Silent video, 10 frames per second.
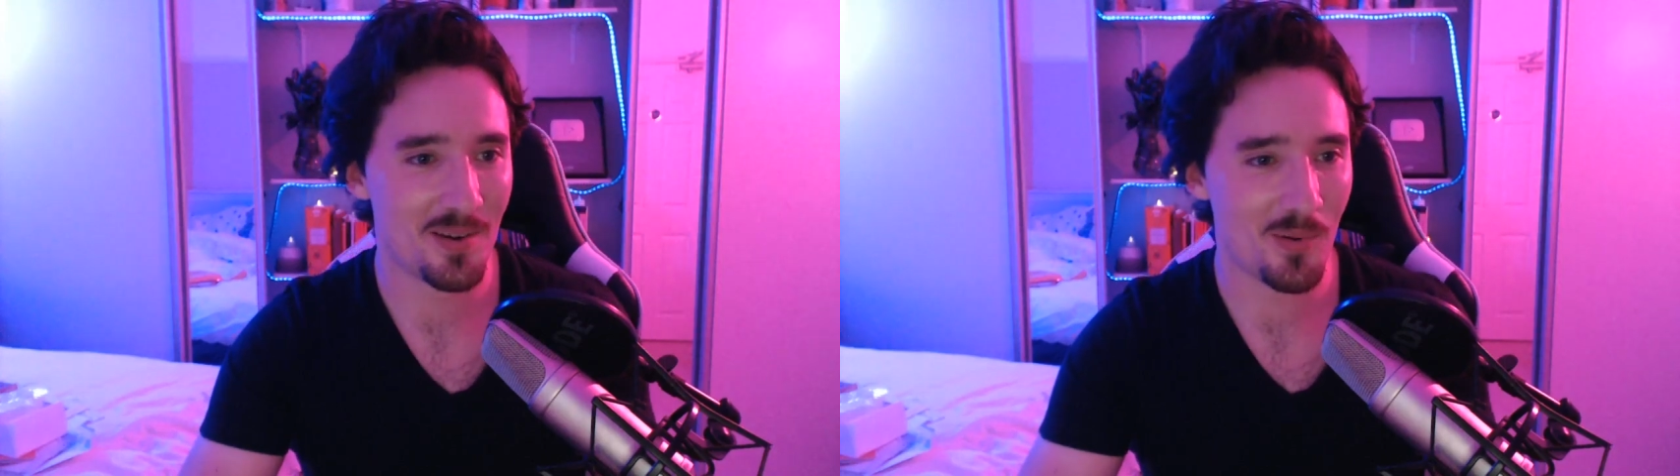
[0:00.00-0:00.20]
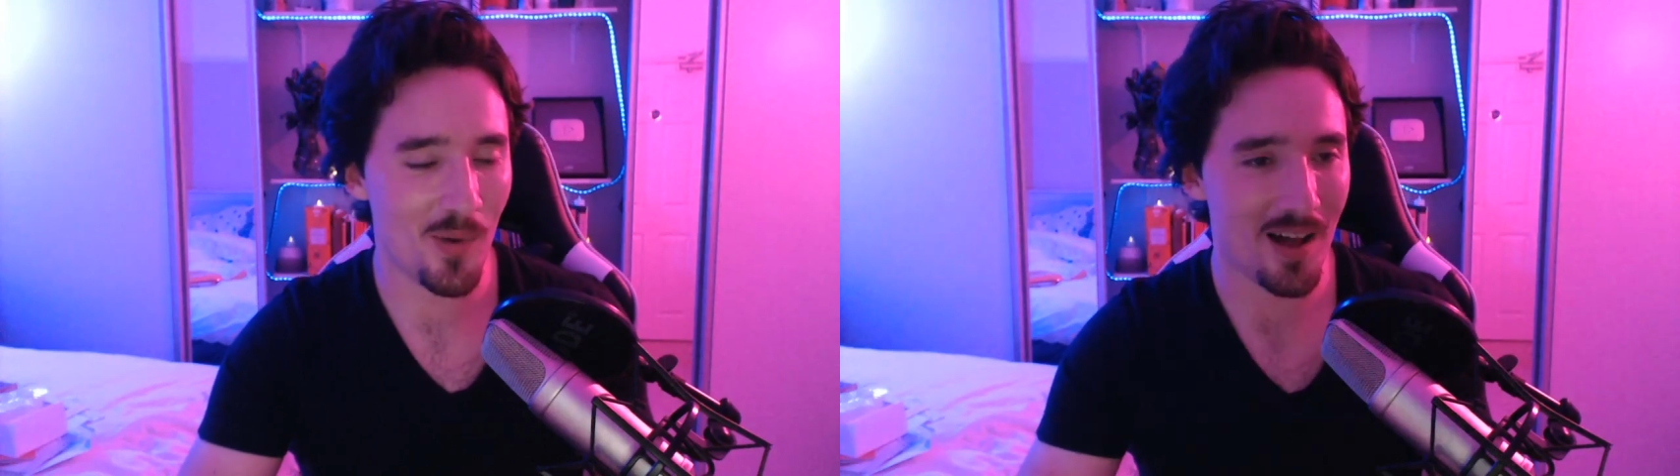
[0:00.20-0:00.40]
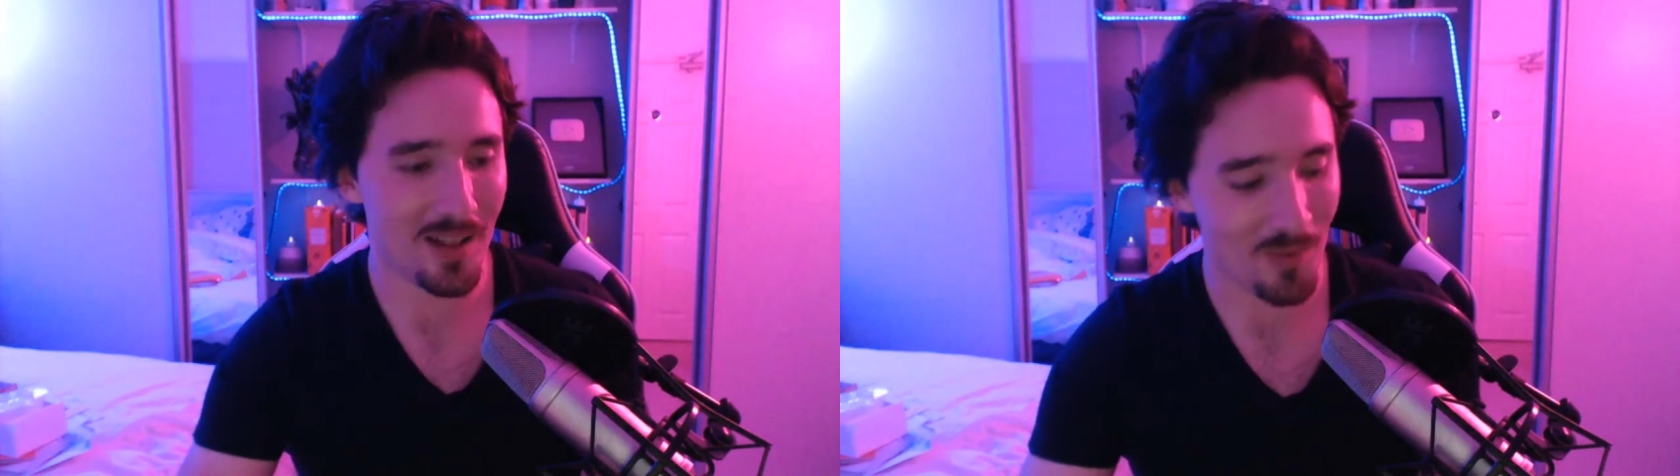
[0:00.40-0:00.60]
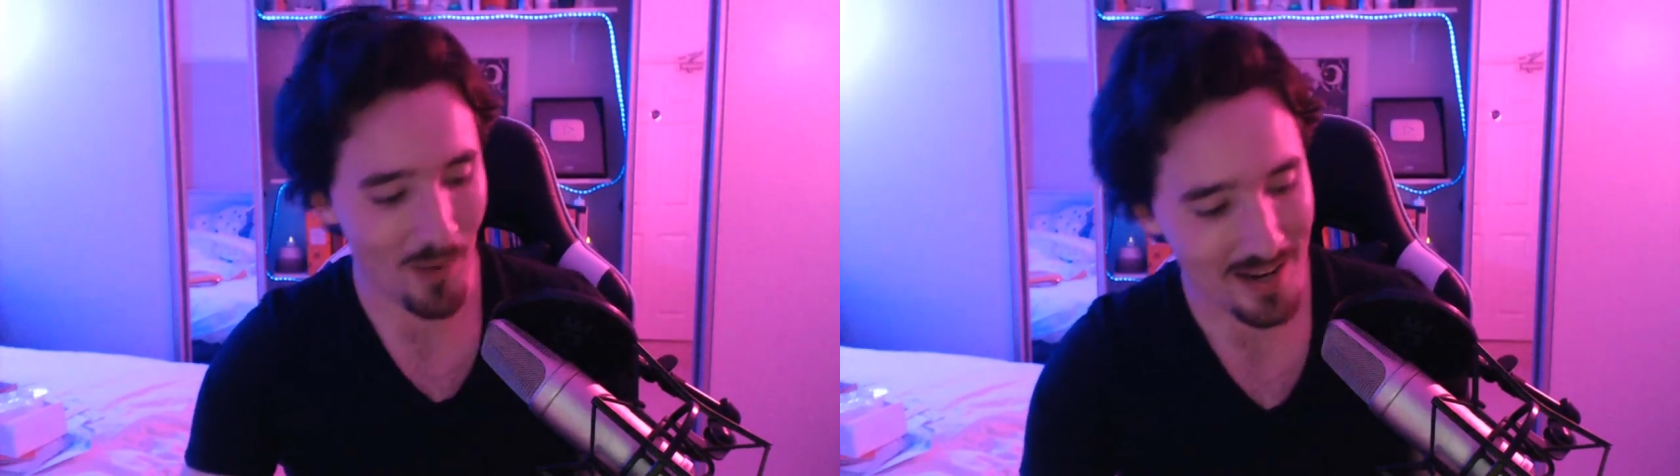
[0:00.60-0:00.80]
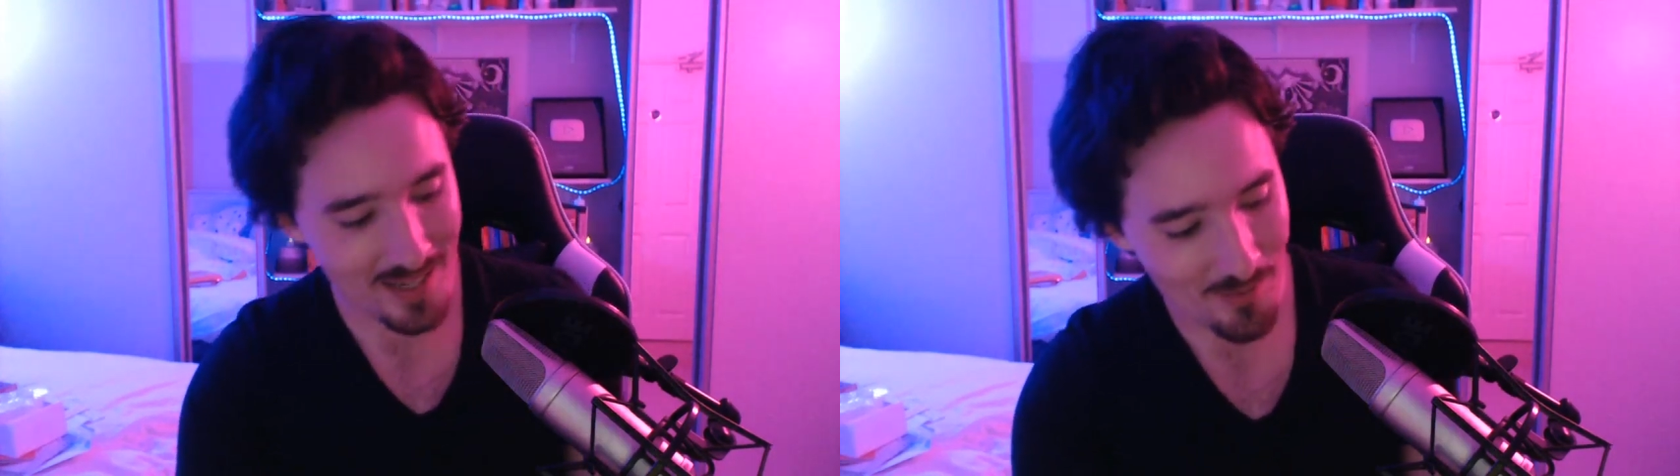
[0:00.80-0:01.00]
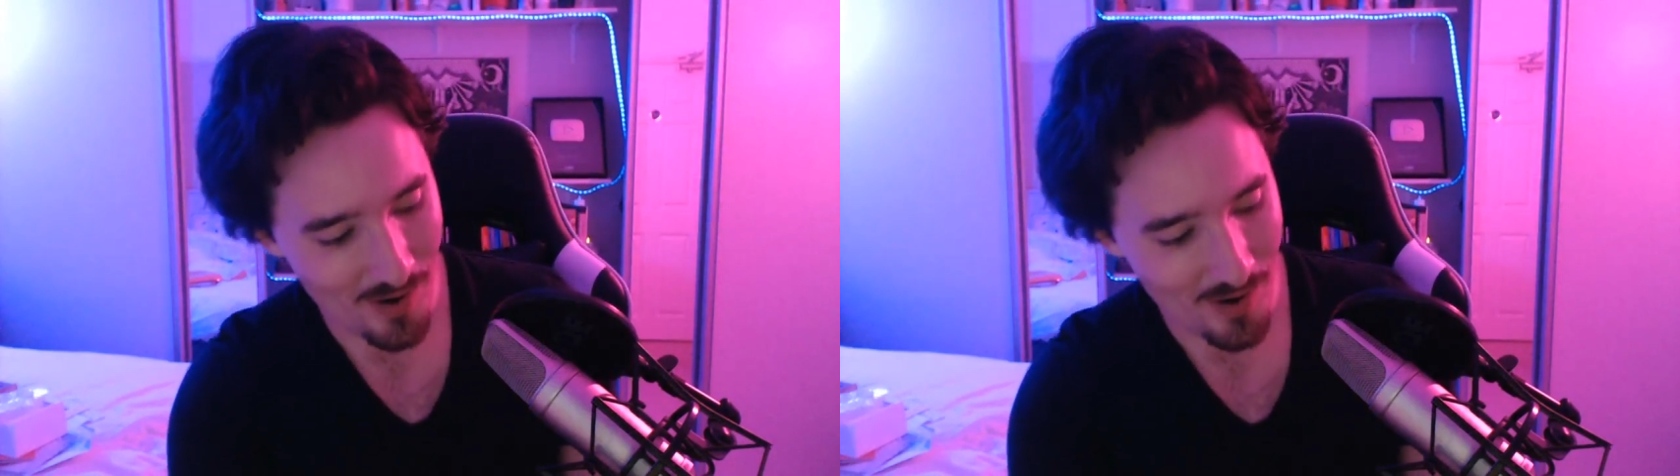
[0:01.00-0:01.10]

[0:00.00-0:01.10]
Well, when did